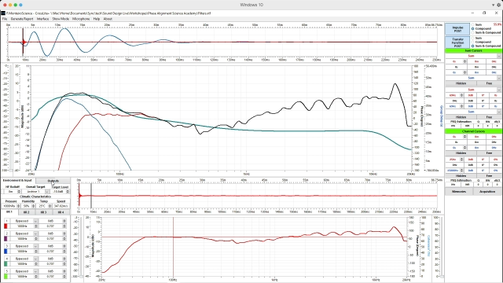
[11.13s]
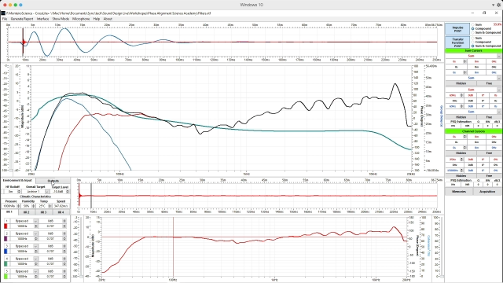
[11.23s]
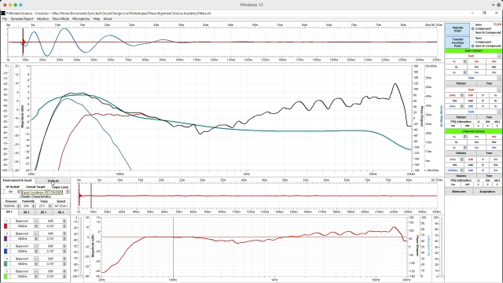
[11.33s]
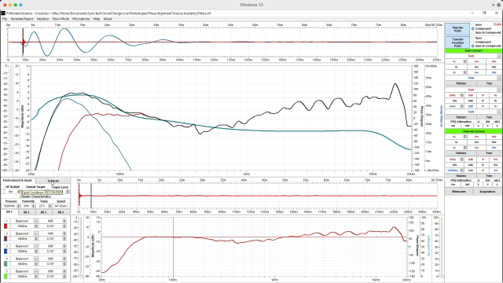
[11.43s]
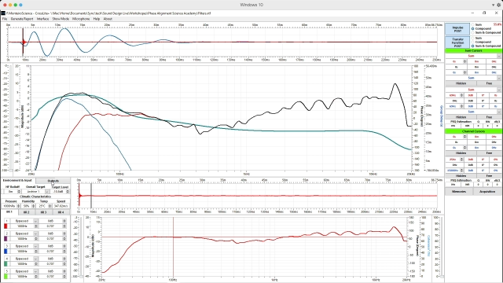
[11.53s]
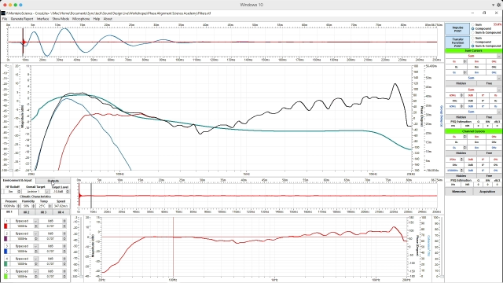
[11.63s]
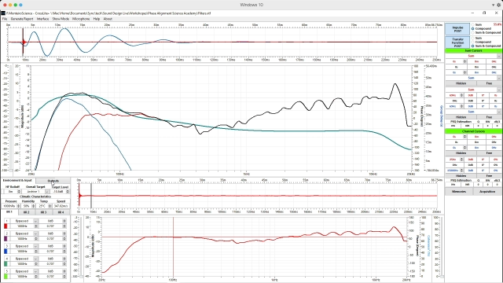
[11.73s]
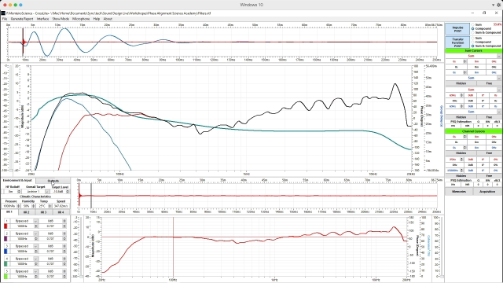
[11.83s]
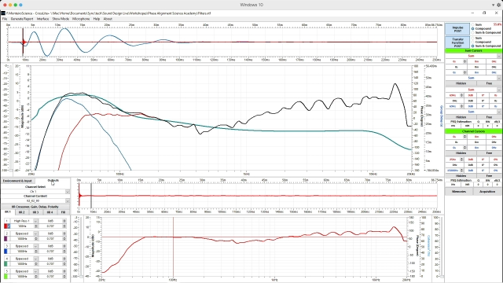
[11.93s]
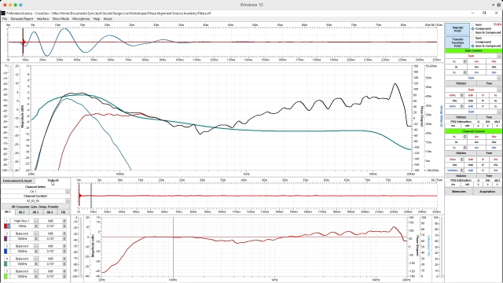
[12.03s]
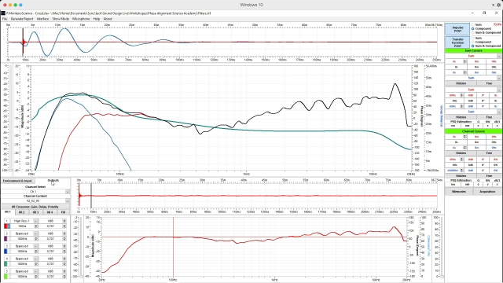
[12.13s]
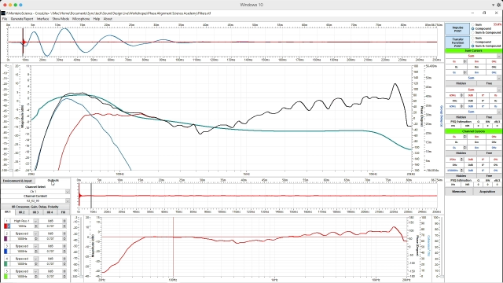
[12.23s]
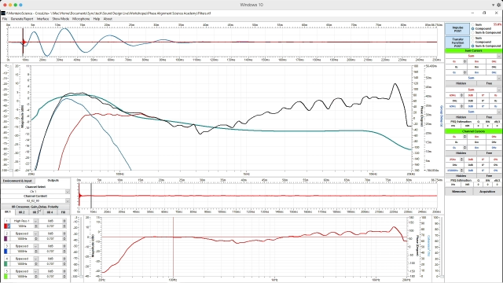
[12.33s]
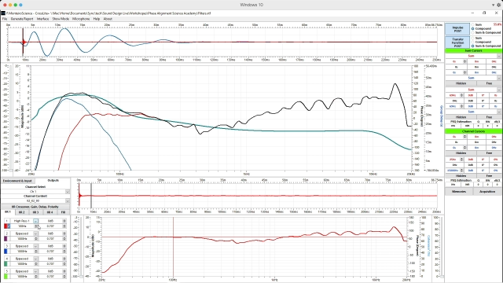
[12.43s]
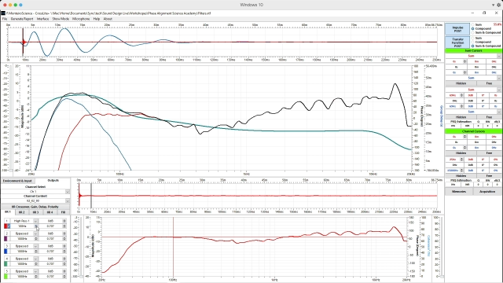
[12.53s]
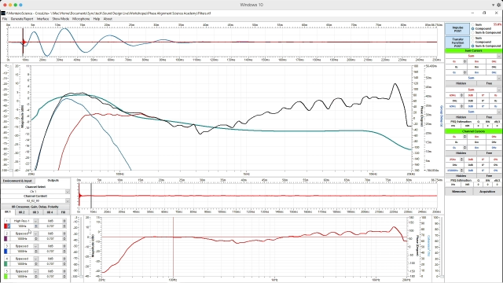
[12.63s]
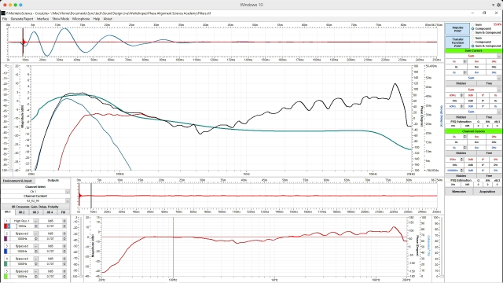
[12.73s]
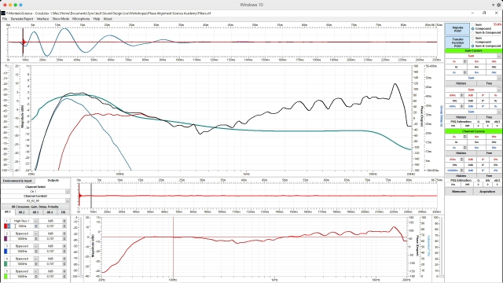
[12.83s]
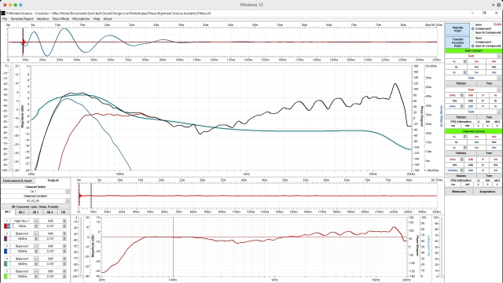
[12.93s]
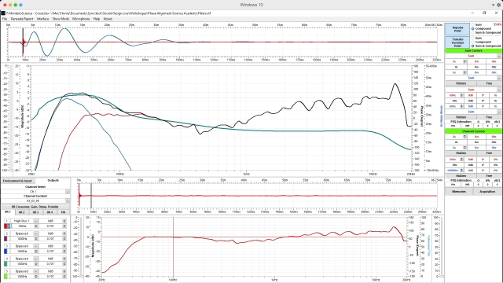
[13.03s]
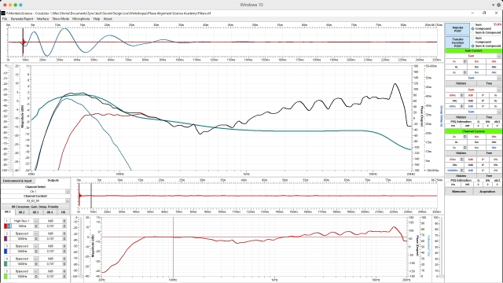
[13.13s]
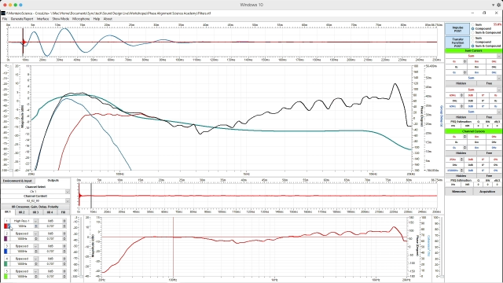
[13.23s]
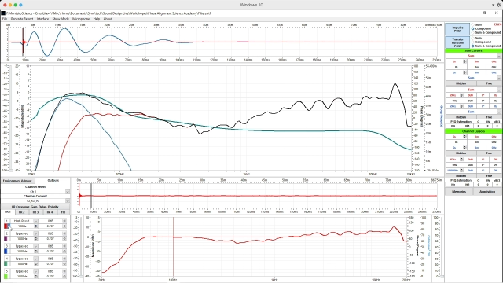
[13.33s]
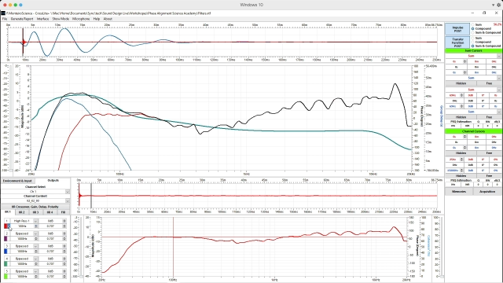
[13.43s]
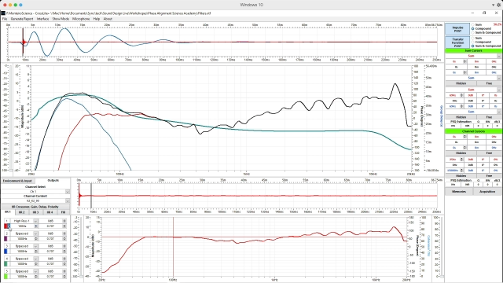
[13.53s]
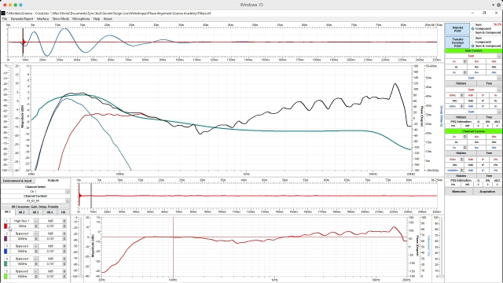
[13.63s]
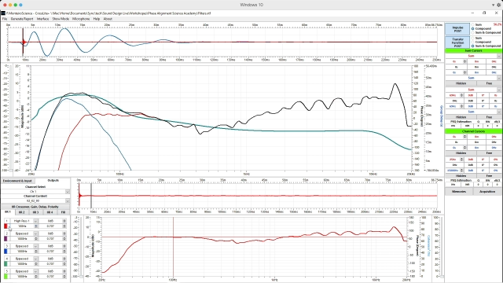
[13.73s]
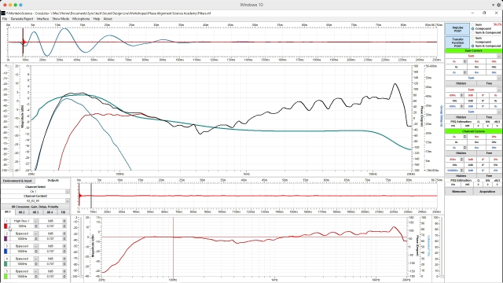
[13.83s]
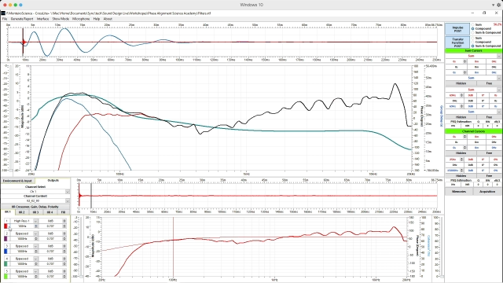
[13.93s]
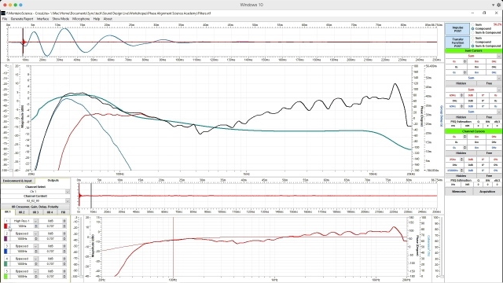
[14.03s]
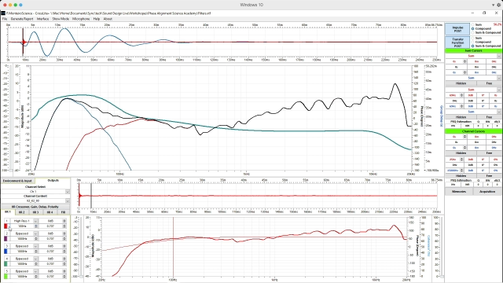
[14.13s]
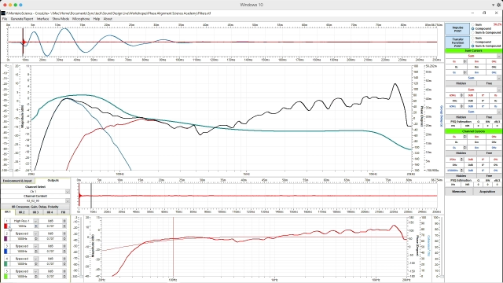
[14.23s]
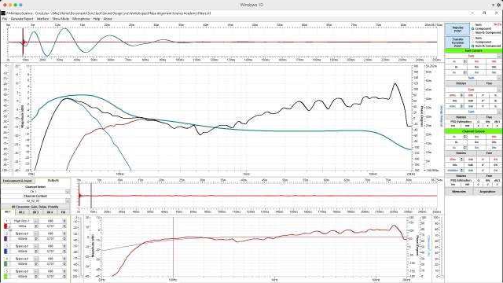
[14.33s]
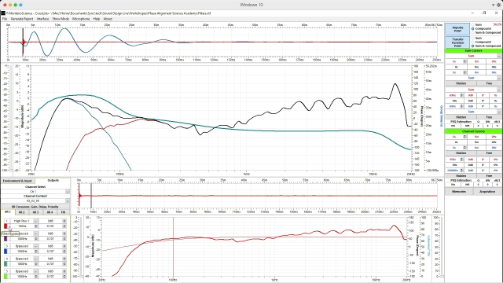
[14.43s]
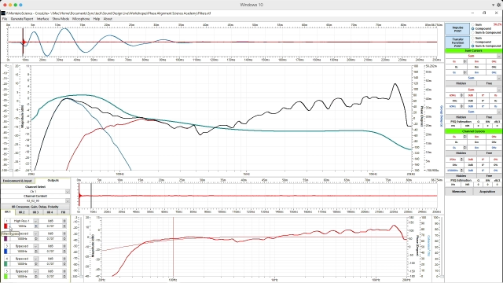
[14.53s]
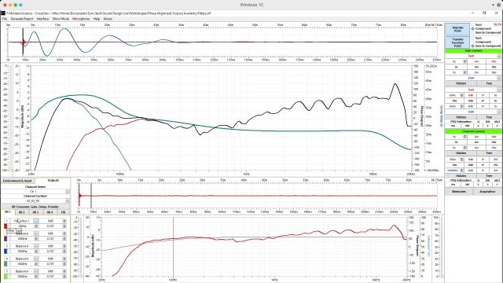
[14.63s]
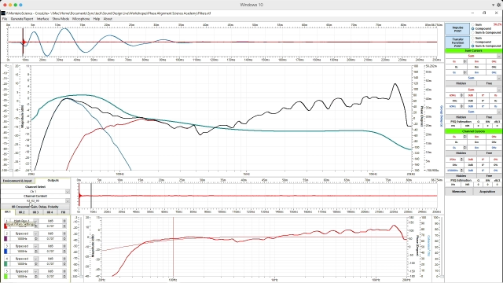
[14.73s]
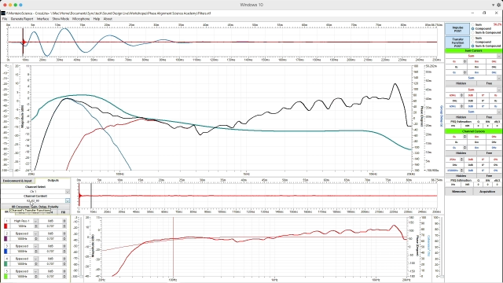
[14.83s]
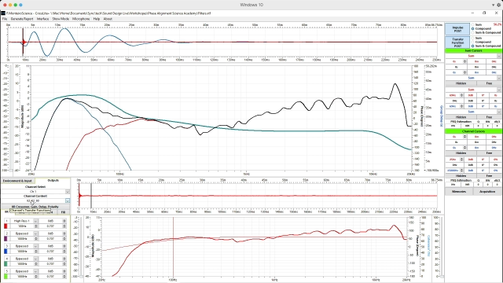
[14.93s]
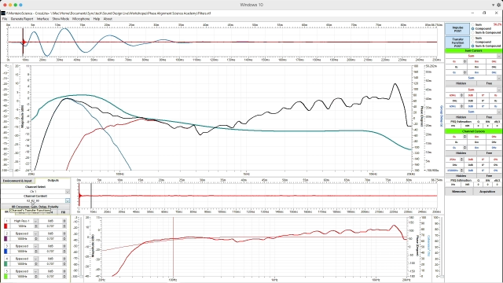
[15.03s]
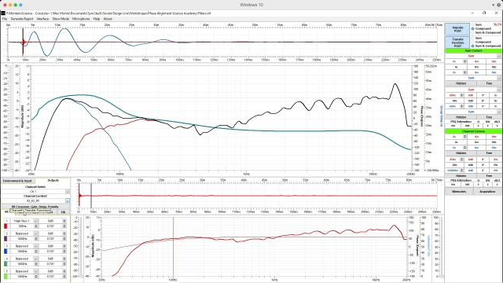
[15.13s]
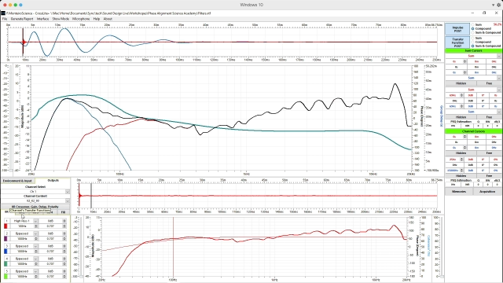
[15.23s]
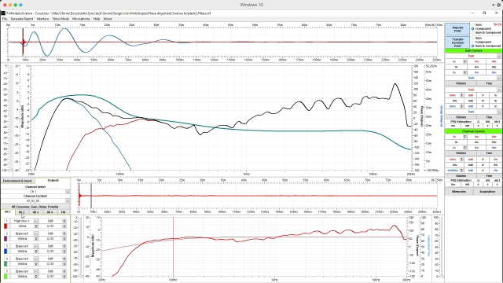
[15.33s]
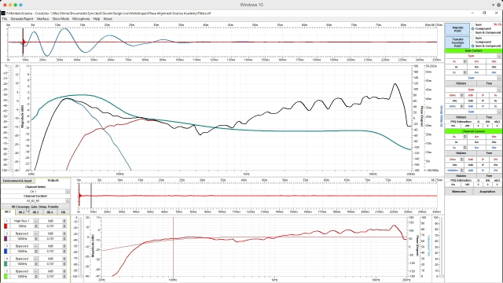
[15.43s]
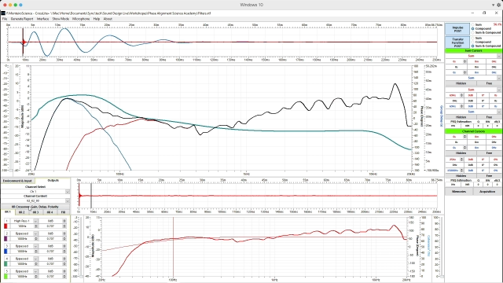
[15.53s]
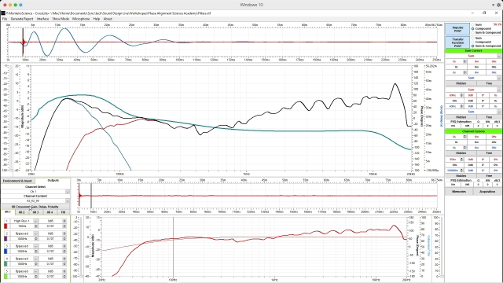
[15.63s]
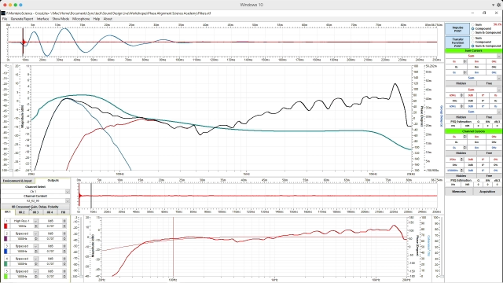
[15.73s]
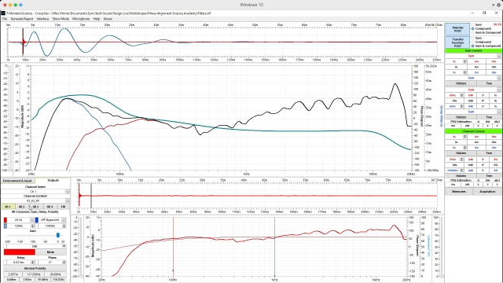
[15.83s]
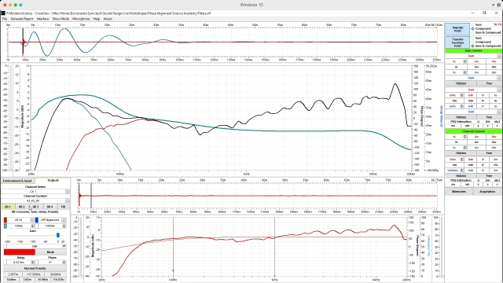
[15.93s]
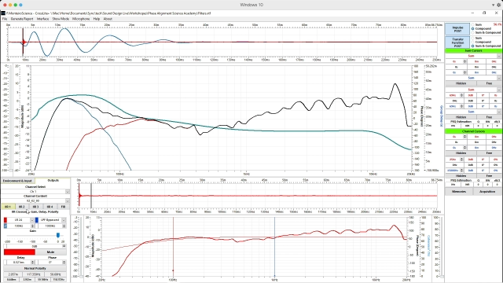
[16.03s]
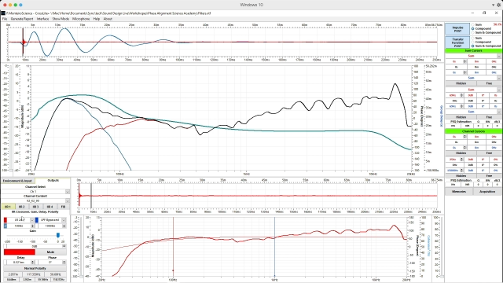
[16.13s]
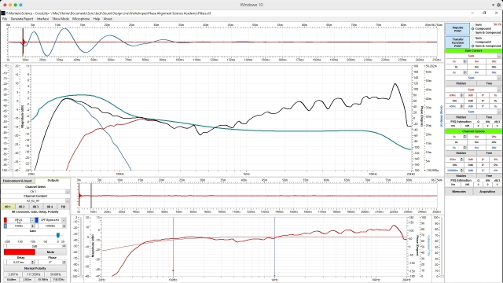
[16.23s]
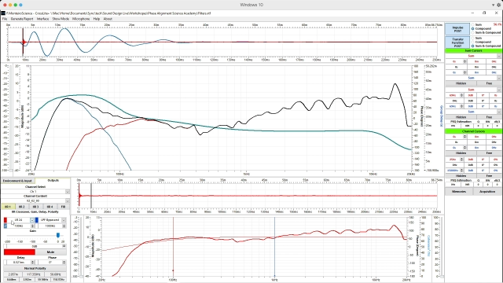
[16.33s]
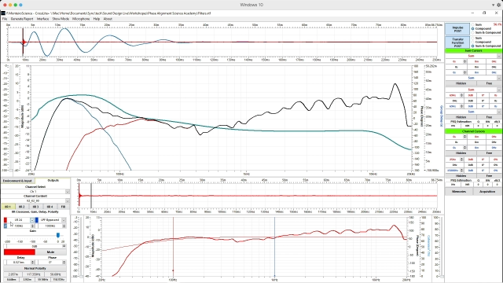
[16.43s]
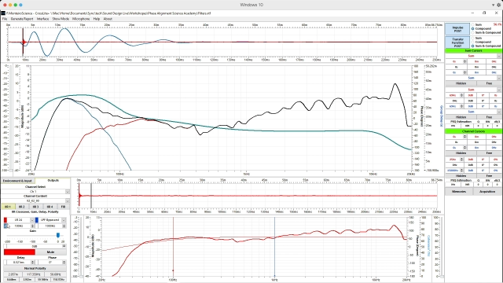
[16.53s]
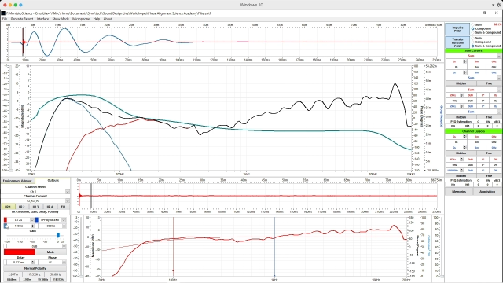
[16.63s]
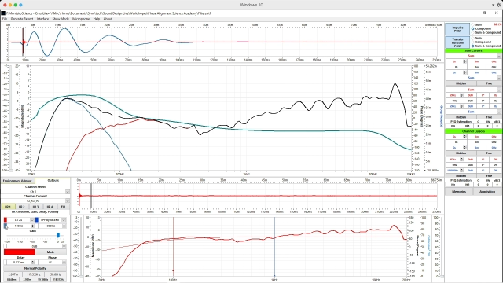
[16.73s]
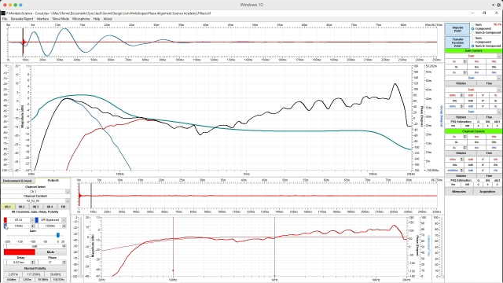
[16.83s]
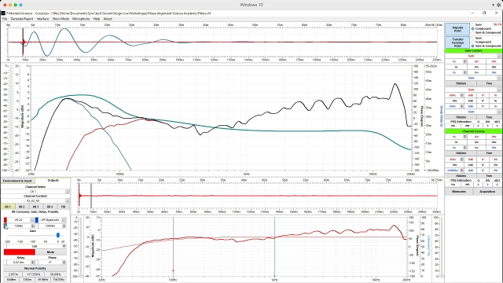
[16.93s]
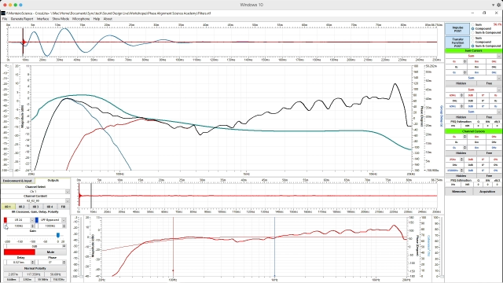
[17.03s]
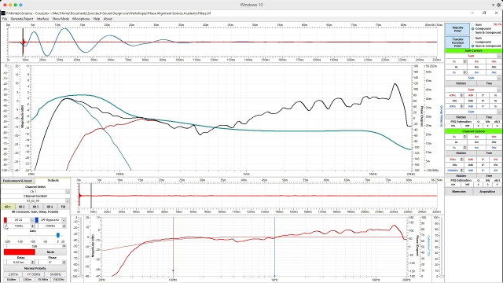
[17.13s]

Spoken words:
Nobody's mouth can be seen.